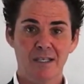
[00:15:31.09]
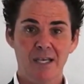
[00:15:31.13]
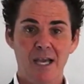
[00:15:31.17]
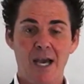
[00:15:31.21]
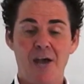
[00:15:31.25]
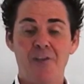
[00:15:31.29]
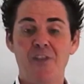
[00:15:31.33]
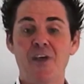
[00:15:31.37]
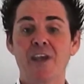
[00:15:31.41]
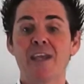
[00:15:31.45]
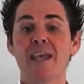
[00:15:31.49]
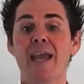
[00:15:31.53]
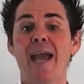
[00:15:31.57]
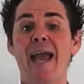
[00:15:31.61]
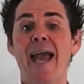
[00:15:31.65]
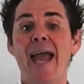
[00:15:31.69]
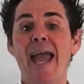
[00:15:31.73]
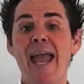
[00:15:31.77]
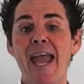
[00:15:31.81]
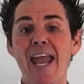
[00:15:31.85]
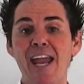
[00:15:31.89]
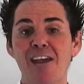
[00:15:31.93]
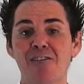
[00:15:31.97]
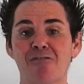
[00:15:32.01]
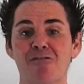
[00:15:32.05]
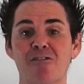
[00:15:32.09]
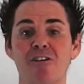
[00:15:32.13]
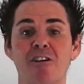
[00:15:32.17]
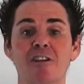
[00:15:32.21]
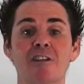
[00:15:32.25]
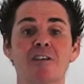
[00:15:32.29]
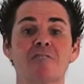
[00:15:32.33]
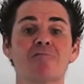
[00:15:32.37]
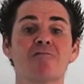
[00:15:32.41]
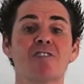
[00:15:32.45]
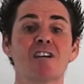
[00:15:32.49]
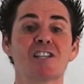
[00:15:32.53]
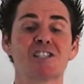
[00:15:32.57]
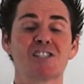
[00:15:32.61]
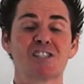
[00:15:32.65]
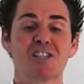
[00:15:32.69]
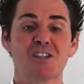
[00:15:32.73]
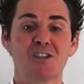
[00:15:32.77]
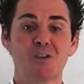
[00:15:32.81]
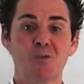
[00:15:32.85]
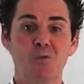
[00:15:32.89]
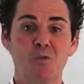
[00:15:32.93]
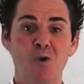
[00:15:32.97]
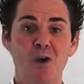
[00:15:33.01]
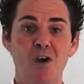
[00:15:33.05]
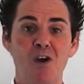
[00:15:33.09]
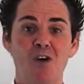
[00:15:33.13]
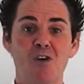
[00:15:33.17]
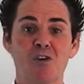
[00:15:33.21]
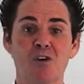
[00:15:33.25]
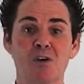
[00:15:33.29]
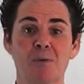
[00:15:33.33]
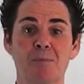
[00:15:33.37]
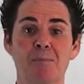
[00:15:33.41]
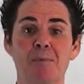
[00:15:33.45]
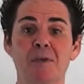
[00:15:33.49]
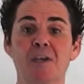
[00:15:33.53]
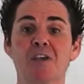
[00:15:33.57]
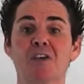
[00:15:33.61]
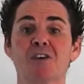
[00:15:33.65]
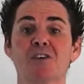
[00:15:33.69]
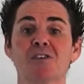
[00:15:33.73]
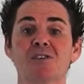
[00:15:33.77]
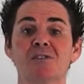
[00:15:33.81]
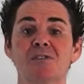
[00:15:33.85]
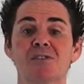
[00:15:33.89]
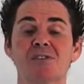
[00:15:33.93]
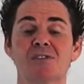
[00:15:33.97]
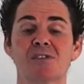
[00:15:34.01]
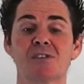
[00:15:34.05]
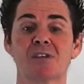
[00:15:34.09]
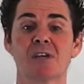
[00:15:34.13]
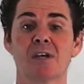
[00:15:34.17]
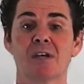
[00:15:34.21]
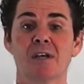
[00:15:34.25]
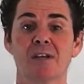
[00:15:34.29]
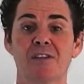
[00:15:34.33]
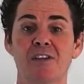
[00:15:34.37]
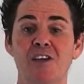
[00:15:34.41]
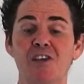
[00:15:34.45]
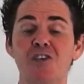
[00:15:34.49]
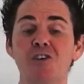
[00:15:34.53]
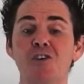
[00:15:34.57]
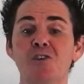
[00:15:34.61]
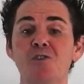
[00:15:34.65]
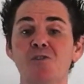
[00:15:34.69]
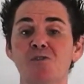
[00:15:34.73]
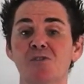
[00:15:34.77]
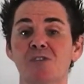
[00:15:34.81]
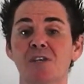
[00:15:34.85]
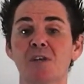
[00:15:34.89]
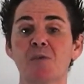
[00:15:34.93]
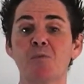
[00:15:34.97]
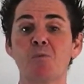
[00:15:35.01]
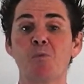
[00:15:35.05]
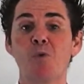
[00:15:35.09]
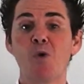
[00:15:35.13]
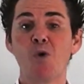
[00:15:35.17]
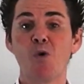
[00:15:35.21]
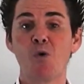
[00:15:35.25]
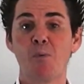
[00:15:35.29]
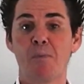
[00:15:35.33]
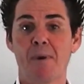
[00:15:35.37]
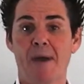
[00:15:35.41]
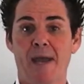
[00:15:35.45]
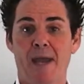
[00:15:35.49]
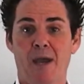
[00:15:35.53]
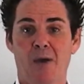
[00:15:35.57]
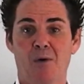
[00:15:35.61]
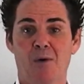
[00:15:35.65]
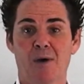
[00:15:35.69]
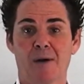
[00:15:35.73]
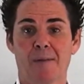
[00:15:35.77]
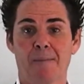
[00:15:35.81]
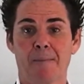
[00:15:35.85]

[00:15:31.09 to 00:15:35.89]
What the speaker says: and they get angry at the rest of the world because they're using willpower.